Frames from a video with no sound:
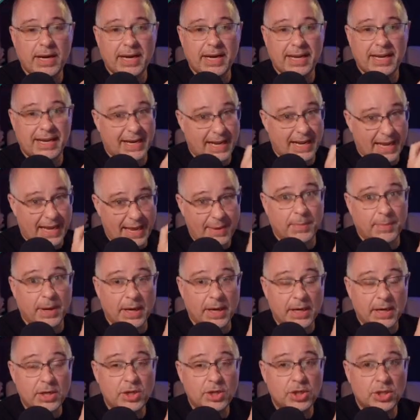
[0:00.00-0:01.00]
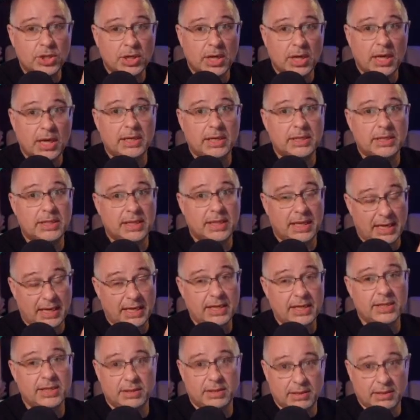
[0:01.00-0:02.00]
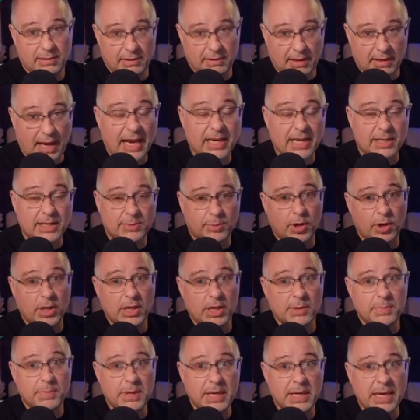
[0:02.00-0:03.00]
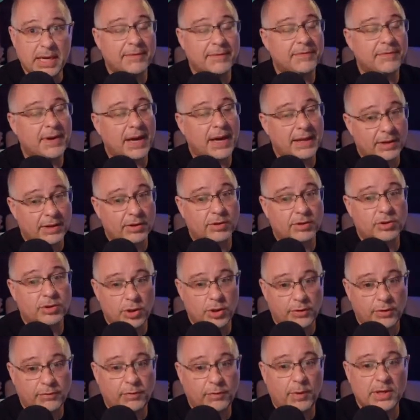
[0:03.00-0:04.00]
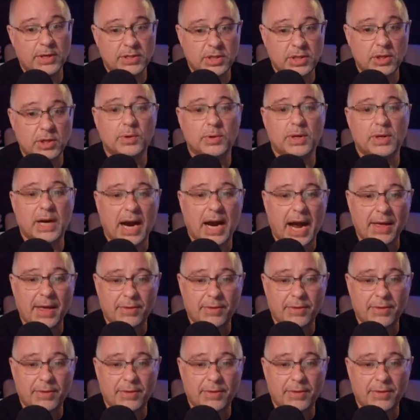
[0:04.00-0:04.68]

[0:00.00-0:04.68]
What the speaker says: an image. It is exporting the PDF, and there are two different ways to do it: either